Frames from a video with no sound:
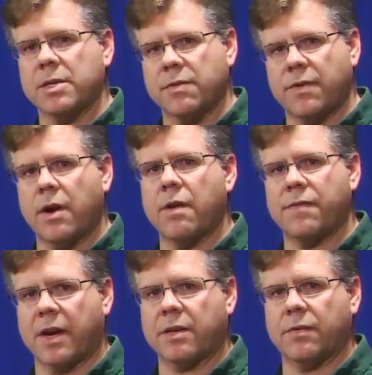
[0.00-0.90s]
is a very
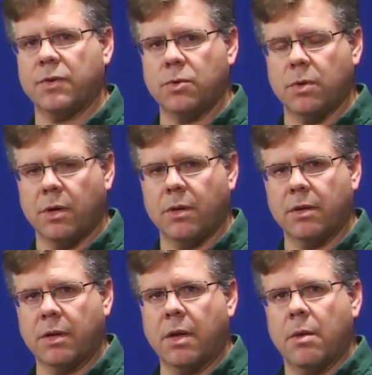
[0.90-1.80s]
effective tool,
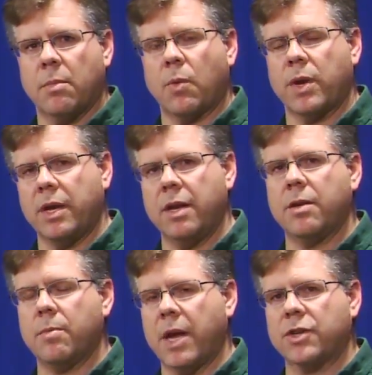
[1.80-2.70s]
but we need
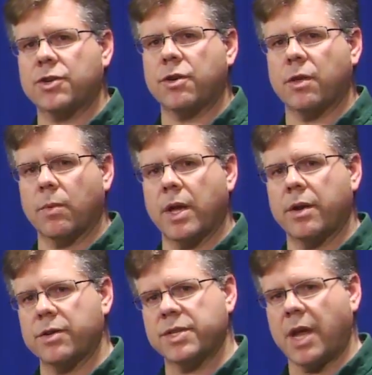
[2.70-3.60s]
to make sure that we
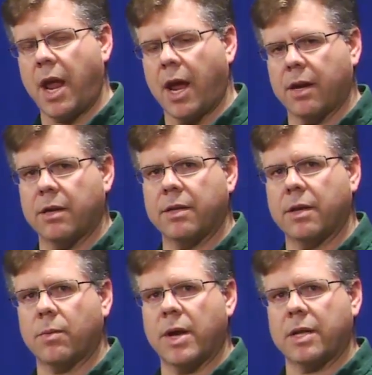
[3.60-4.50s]
understand
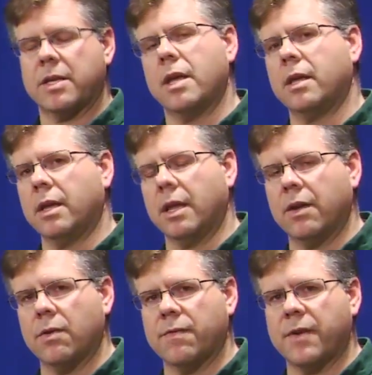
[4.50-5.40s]
that we're not taking
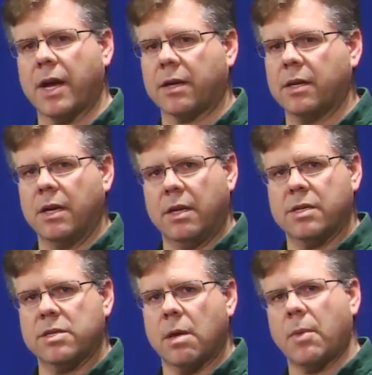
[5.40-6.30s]
into effect
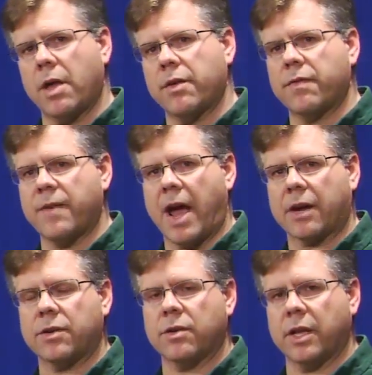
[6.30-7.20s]
some other
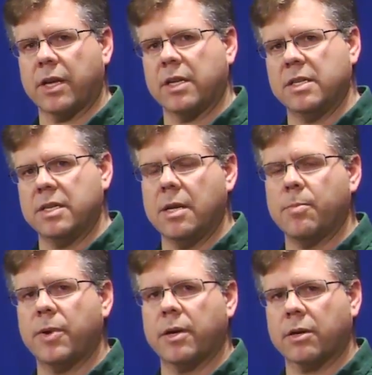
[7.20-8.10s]
factor like a
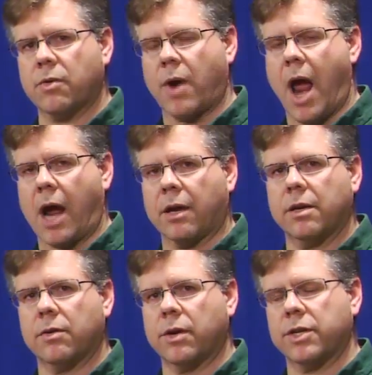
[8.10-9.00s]
deep crack
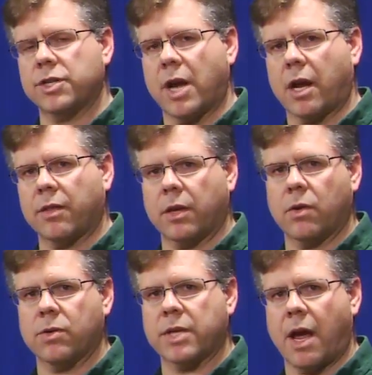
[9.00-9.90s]
or a check that
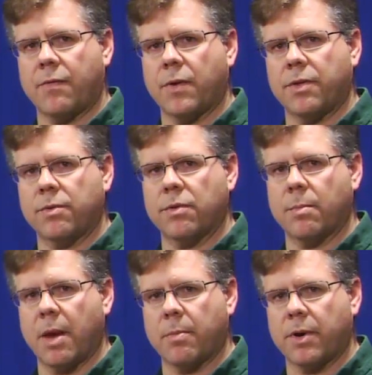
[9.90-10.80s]
goes halfway through the
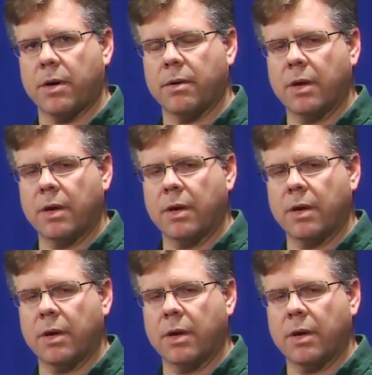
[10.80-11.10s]
member.